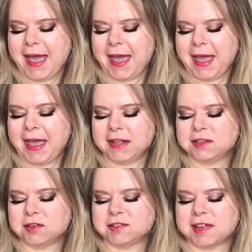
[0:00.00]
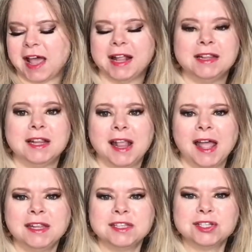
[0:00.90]
and there's a
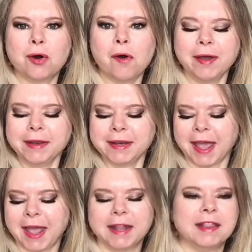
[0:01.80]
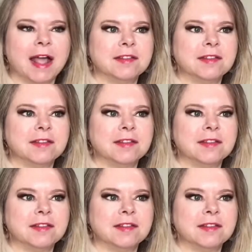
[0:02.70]
allantoin and that's